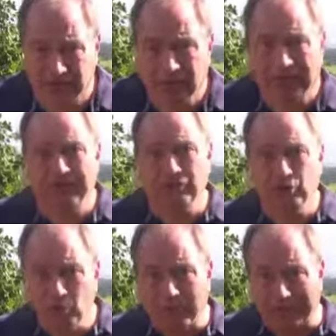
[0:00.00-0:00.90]
and
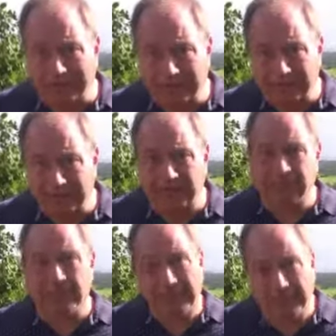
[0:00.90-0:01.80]
doing things, and
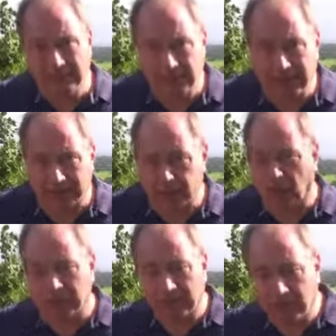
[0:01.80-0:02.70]
making sales
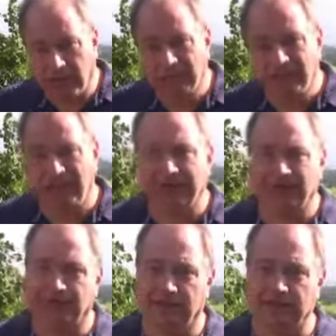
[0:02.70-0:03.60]
calls, and
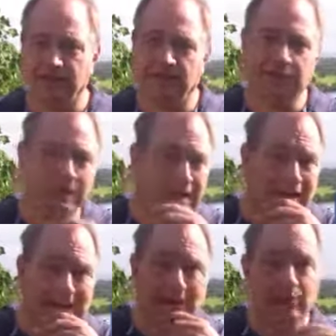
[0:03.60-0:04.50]
contacting customers.
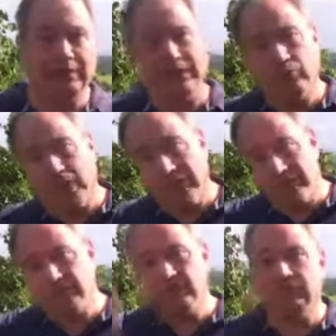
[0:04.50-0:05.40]
And when they rise
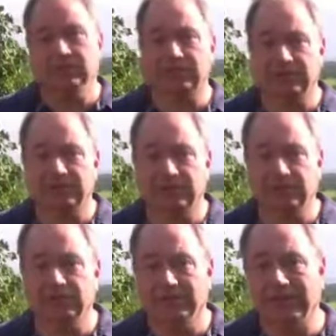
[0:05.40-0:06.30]
to
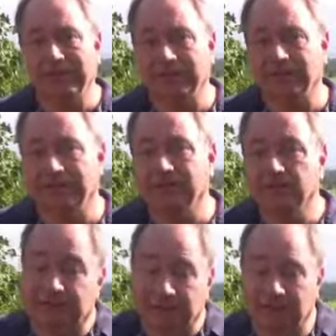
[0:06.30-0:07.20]
decision-making levels,
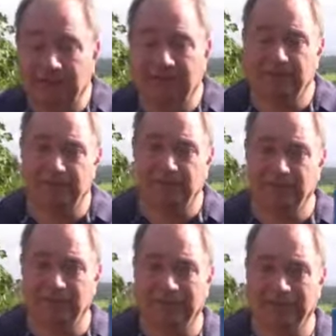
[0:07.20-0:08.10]
executive
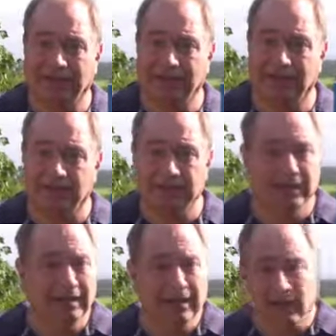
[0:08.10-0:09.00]
decision-making levels,
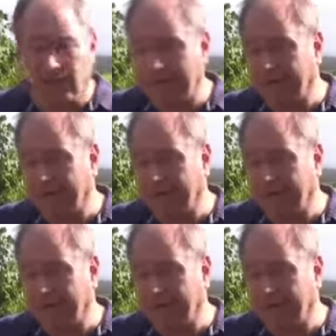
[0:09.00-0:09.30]
we have